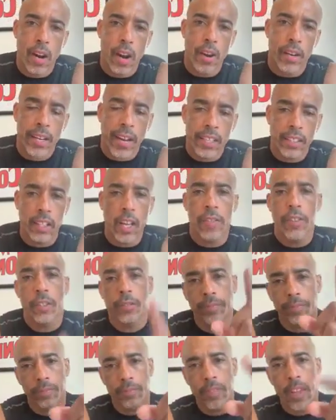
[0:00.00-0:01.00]
All right, guys. Love
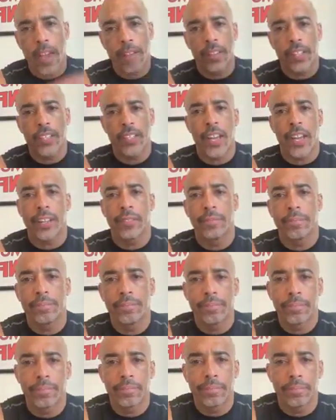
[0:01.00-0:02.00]
you. Have a good day.
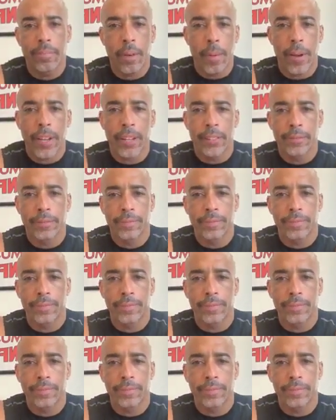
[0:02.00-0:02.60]
Bye-bye.